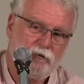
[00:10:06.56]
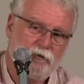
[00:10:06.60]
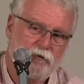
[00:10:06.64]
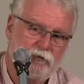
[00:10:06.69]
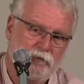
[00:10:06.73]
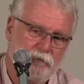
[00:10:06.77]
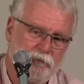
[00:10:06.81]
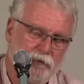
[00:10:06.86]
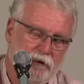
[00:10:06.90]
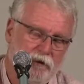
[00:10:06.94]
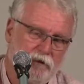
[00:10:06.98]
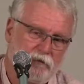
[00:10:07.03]
a
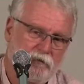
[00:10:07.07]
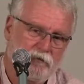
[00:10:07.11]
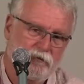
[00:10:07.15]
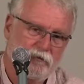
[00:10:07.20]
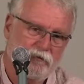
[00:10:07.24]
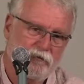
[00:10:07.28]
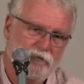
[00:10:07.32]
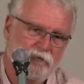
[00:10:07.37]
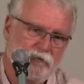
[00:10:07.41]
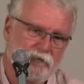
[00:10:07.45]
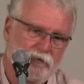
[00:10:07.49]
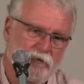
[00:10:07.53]
Beatles
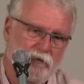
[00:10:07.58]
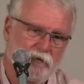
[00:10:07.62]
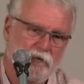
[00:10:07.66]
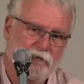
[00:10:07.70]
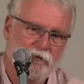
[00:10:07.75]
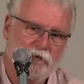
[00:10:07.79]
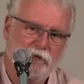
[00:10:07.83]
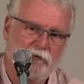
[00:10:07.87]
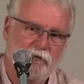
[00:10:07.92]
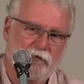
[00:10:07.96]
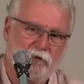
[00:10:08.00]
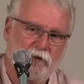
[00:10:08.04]
song for
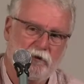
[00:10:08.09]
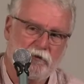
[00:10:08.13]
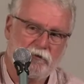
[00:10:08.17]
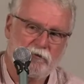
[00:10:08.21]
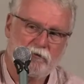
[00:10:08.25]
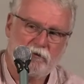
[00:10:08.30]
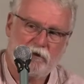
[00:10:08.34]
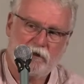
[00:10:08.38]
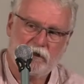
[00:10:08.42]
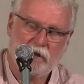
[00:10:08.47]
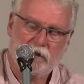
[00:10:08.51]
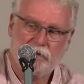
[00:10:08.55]
the
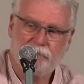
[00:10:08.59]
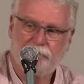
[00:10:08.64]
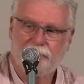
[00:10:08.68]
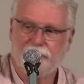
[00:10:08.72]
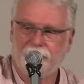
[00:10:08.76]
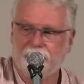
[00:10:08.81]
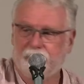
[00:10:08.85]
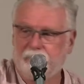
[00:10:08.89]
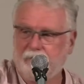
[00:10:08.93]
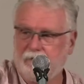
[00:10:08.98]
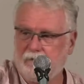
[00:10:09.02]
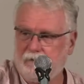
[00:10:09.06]
soundtrack.
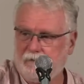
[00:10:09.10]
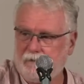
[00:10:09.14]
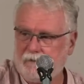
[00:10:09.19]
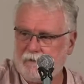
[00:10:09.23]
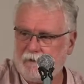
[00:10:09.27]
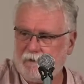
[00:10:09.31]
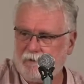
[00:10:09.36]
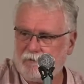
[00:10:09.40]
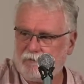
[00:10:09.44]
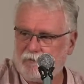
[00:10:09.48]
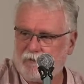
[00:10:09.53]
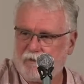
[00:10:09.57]

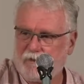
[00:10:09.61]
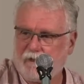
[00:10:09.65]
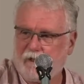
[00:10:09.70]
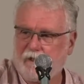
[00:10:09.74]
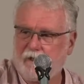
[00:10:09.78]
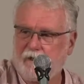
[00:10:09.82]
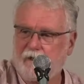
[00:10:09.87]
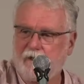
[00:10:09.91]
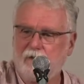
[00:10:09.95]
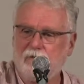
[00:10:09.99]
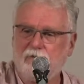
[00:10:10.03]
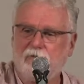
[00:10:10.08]
And so the
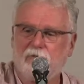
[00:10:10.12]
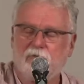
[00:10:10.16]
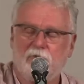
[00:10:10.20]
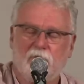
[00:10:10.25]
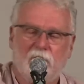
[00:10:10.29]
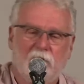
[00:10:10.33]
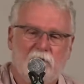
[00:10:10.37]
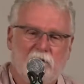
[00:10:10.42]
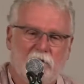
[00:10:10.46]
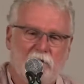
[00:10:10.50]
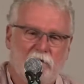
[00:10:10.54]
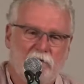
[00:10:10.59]
ad agency
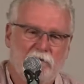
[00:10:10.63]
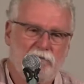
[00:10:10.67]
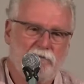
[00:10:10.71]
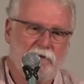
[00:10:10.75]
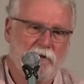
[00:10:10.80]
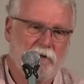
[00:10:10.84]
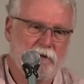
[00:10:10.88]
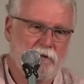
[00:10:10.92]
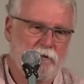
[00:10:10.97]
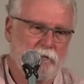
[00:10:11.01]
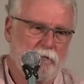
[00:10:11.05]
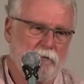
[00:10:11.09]

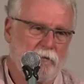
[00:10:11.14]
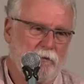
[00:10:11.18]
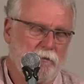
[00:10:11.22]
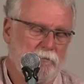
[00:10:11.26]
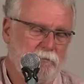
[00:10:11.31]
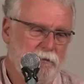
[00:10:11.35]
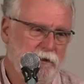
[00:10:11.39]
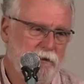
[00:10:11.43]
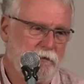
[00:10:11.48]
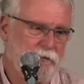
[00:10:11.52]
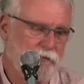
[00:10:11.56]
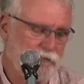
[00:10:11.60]
negotiated with the
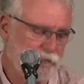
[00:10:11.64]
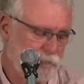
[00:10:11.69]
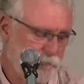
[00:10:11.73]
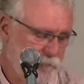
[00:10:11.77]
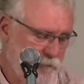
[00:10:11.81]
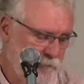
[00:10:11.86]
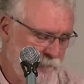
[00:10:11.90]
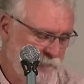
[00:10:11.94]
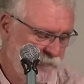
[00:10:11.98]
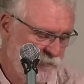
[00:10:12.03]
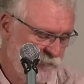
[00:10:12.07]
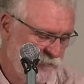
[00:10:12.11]
Beatles
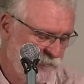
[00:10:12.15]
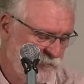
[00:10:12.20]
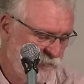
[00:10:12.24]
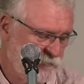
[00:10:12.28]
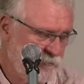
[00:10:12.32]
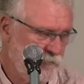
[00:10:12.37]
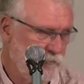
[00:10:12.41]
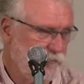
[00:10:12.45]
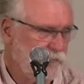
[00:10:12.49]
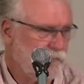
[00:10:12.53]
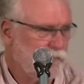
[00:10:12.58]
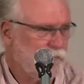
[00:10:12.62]
publishers
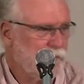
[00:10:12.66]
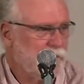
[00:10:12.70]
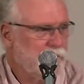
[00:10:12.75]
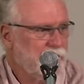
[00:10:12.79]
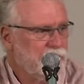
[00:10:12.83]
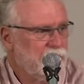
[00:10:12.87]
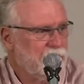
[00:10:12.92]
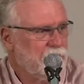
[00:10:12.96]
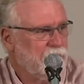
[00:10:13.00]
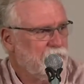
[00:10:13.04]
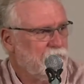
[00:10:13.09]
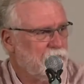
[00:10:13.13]
to use one of
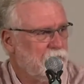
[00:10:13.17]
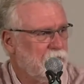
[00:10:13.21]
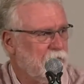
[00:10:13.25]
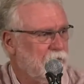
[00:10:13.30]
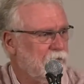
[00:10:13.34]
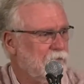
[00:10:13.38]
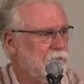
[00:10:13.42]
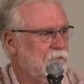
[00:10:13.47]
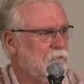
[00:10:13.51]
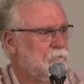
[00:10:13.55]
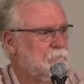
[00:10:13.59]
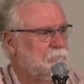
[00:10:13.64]
their
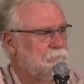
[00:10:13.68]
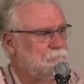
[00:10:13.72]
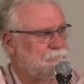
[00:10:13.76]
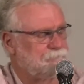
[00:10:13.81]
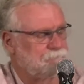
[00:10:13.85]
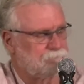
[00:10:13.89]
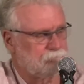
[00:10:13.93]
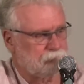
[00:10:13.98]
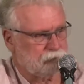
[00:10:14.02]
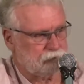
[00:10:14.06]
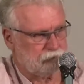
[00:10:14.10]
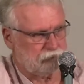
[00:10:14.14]
songs.
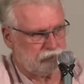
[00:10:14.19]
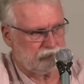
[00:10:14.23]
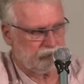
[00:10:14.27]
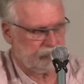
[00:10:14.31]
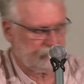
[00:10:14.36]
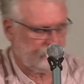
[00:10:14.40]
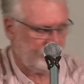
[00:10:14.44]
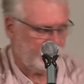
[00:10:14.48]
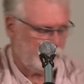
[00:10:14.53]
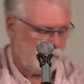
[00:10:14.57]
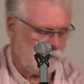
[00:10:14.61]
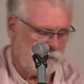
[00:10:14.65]

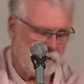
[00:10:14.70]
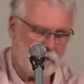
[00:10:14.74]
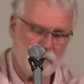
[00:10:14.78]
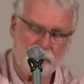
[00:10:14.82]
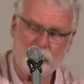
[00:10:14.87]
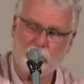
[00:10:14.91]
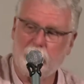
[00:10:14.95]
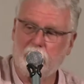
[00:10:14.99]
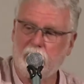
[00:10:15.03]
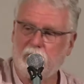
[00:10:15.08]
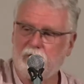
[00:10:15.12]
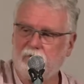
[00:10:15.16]
After
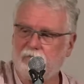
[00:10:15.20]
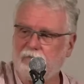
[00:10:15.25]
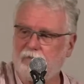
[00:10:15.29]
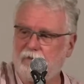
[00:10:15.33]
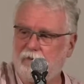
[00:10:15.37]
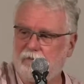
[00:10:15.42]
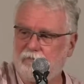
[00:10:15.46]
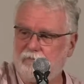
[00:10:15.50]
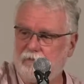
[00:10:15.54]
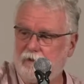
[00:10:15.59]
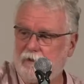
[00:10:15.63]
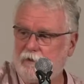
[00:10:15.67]
a while, I
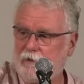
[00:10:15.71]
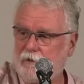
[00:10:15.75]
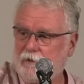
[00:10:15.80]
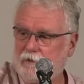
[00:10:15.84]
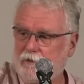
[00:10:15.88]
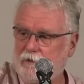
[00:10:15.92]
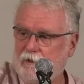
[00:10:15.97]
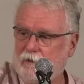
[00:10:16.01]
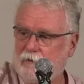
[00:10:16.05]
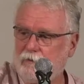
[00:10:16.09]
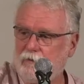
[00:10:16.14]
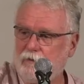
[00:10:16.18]
found out
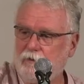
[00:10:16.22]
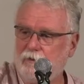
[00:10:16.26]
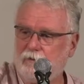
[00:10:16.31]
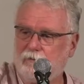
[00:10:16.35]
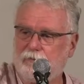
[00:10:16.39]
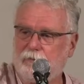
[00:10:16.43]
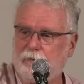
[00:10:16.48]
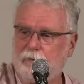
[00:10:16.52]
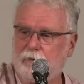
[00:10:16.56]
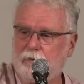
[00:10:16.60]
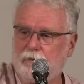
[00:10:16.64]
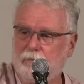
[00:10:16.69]
they couldn't
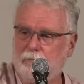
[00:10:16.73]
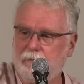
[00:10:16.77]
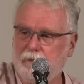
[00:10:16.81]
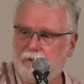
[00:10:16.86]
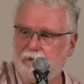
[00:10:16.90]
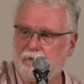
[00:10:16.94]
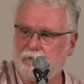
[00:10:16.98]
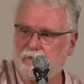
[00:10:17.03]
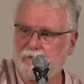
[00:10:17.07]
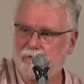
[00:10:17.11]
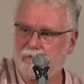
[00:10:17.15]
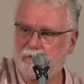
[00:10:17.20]
afford the
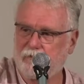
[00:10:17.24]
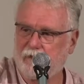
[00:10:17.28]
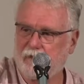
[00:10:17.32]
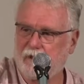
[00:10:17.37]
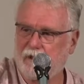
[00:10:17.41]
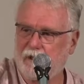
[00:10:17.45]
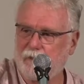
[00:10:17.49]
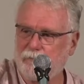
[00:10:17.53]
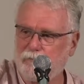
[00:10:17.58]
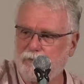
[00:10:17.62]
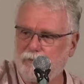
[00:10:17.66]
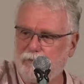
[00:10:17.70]
Beatles, so they
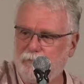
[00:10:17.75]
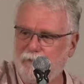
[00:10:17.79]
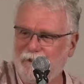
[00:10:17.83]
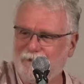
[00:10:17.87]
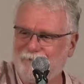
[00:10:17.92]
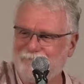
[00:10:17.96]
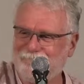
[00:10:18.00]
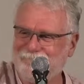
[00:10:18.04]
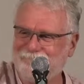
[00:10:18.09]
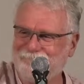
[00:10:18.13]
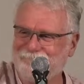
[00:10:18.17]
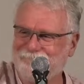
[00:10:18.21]
came to me.
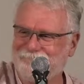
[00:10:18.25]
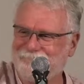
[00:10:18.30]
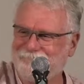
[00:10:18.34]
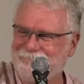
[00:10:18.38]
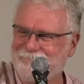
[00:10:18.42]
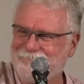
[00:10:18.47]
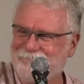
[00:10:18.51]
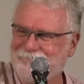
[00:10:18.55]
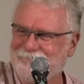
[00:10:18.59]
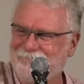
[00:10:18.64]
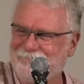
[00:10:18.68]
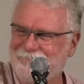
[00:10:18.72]

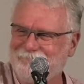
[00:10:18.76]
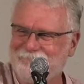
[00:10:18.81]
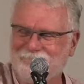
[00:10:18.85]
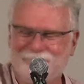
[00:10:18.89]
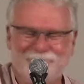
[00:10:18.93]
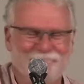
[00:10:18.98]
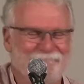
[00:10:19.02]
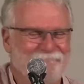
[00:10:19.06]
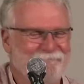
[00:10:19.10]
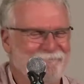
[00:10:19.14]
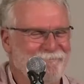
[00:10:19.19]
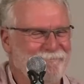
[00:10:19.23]

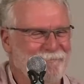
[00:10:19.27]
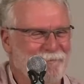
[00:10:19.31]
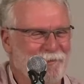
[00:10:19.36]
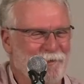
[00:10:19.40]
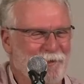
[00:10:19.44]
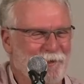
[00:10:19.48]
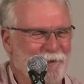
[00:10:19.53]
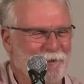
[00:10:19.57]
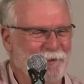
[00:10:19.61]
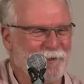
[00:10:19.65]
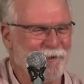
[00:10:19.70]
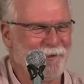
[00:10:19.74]

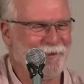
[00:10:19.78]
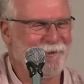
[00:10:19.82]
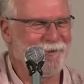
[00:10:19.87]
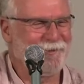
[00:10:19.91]
God good?